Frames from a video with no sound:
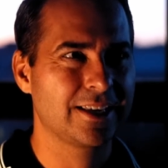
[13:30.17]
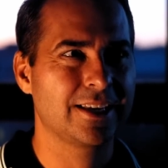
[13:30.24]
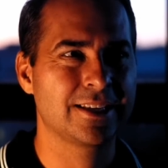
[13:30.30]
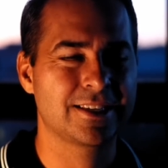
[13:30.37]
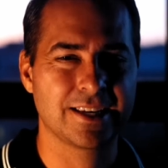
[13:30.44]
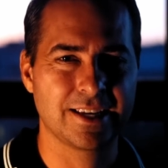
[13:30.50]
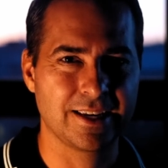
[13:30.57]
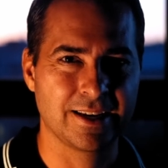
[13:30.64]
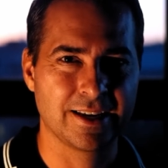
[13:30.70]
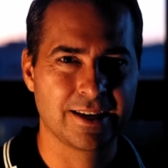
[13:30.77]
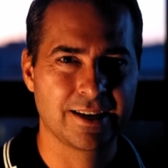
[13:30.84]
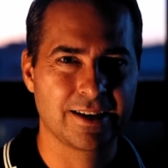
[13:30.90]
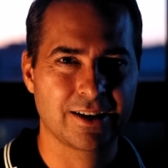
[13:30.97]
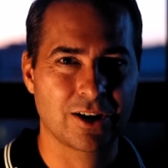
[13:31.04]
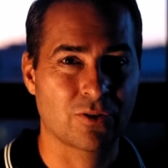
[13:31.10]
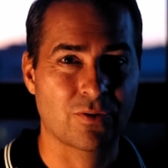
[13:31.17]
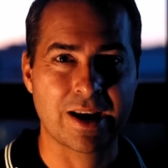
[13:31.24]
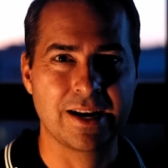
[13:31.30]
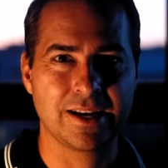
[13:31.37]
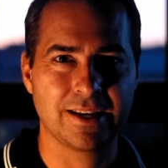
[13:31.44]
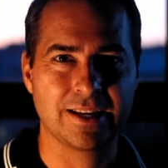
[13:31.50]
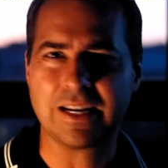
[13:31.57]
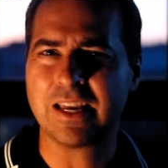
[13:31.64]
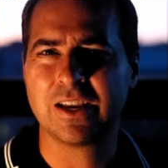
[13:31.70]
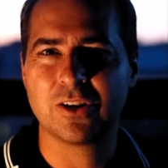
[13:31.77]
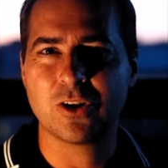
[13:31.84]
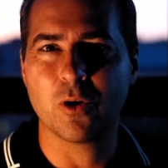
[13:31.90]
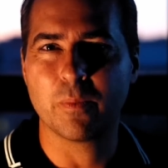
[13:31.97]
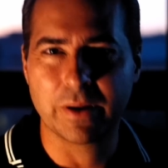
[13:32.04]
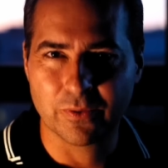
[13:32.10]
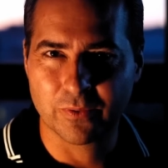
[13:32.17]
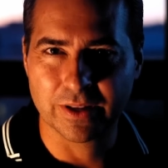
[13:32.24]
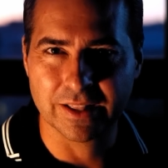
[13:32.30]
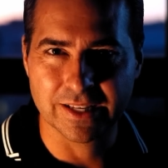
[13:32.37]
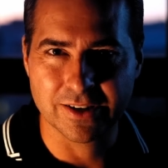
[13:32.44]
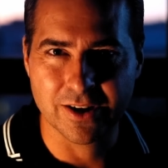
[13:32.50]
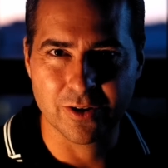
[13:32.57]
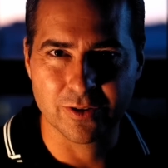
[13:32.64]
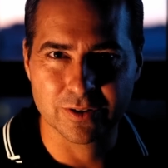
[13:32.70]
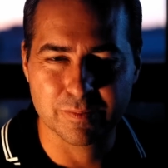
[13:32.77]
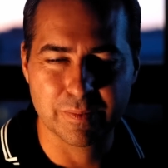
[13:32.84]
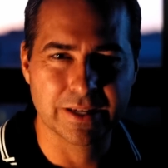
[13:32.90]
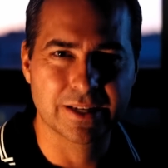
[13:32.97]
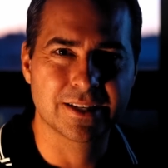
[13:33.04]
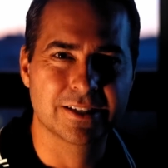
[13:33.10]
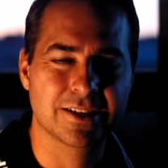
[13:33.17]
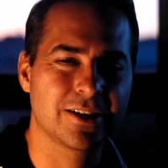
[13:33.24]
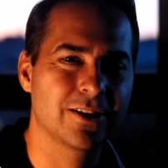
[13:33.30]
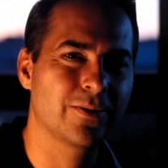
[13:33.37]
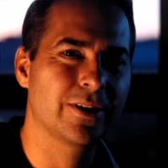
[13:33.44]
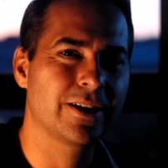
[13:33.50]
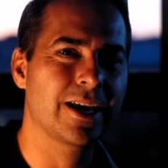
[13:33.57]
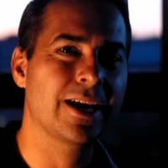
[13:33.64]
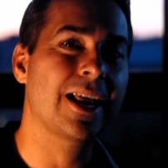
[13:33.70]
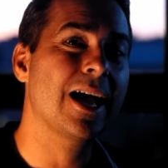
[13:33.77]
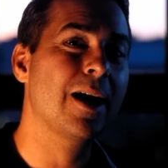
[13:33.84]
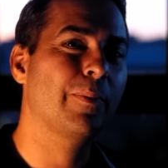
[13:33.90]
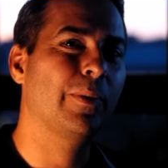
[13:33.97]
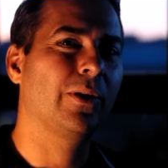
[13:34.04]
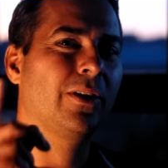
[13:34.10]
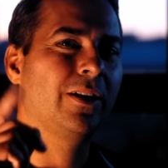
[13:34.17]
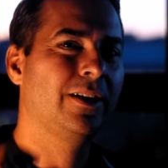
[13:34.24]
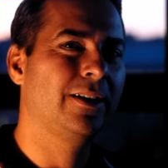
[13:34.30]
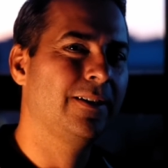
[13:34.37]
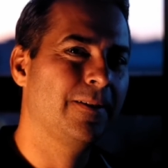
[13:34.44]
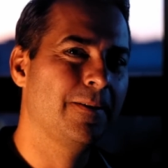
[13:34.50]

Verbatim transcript: Is he Iranian? Nobody really knows because you know what? At Apple,